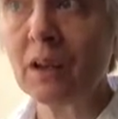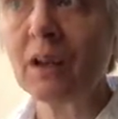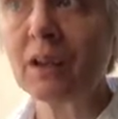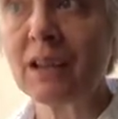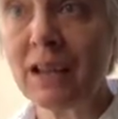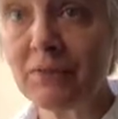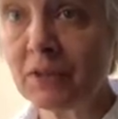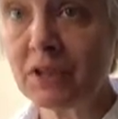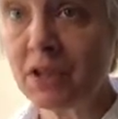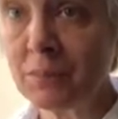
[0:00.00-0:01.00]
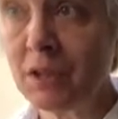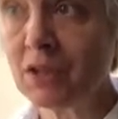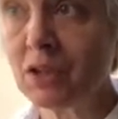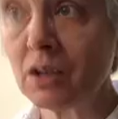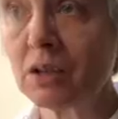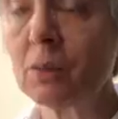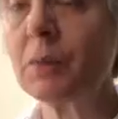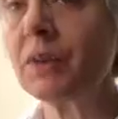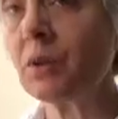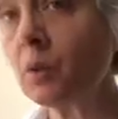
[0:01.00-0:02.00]
And every time they turn up,
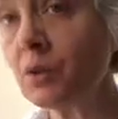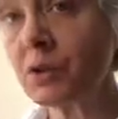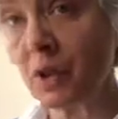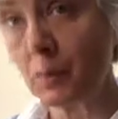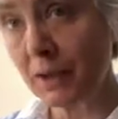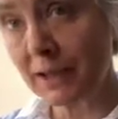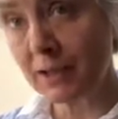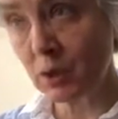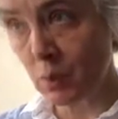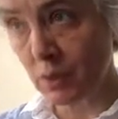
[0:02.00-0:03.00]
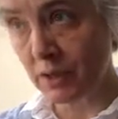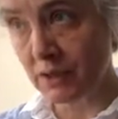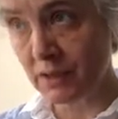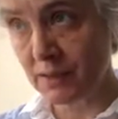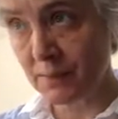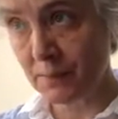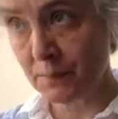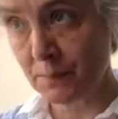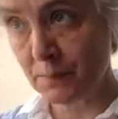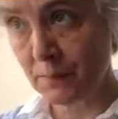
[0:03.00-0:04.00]
they're also played twice.
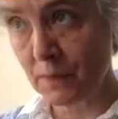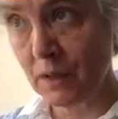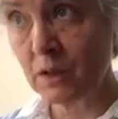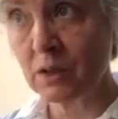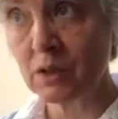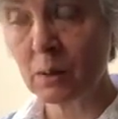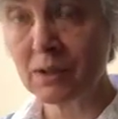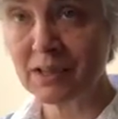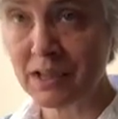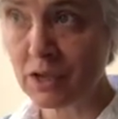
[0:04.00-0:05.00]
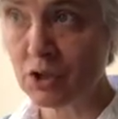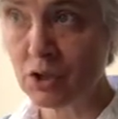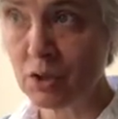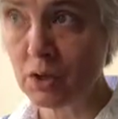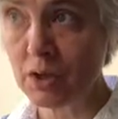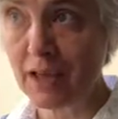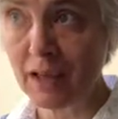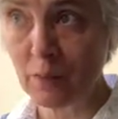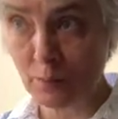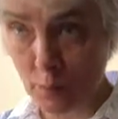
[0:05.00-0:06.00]
So in section
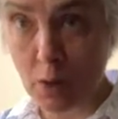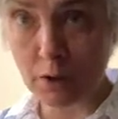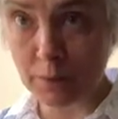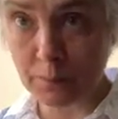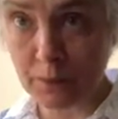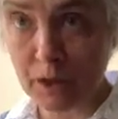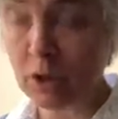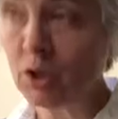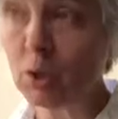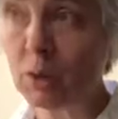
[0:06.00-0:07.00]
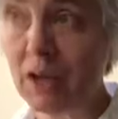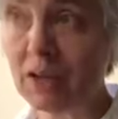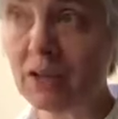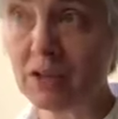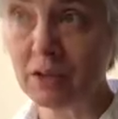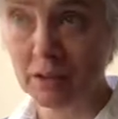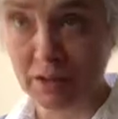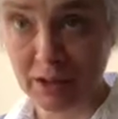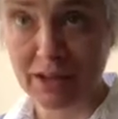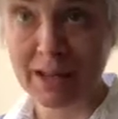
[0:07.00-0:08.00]
1, you get
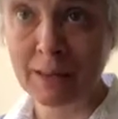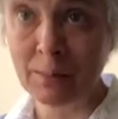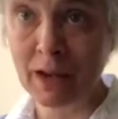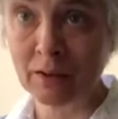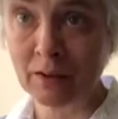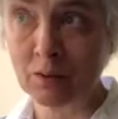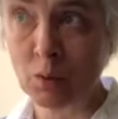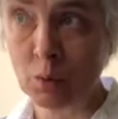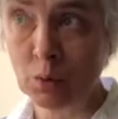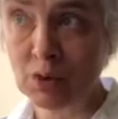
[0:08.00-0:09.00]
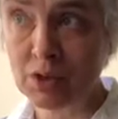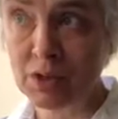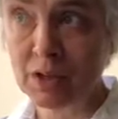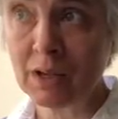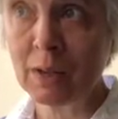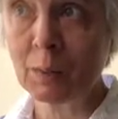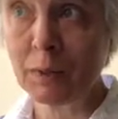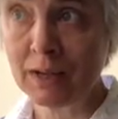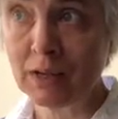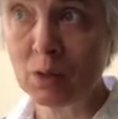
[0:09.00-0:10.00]
the same pair of chords
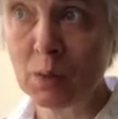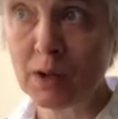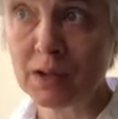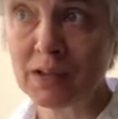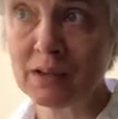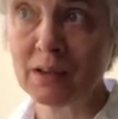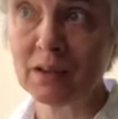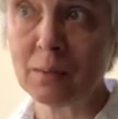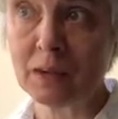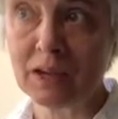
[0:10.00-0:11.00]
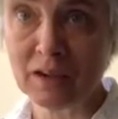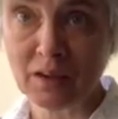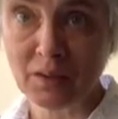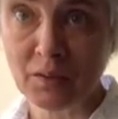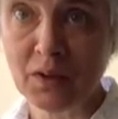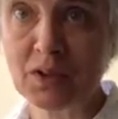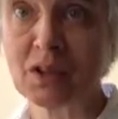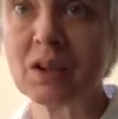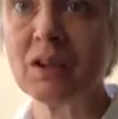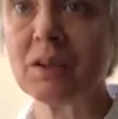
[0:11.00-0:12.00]
played twice at the beginning of the first
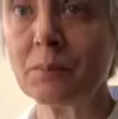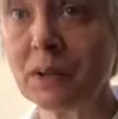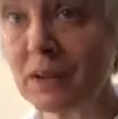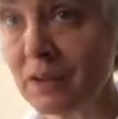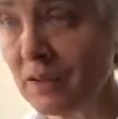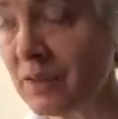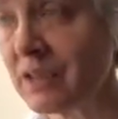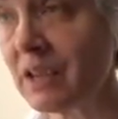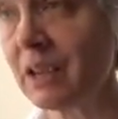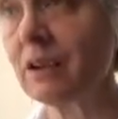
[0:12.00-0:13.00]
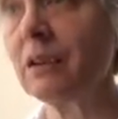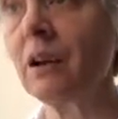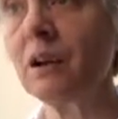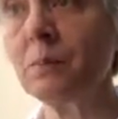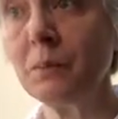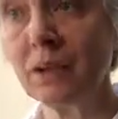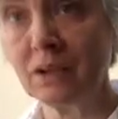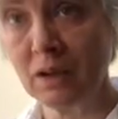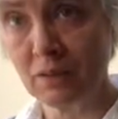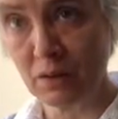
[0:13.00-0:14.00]
line, beginning of the second line, beginning
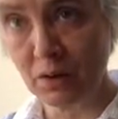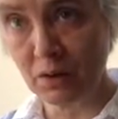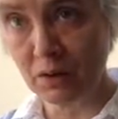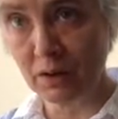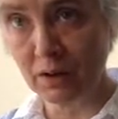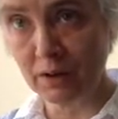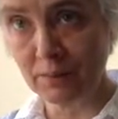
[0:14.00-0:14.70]
of the third line.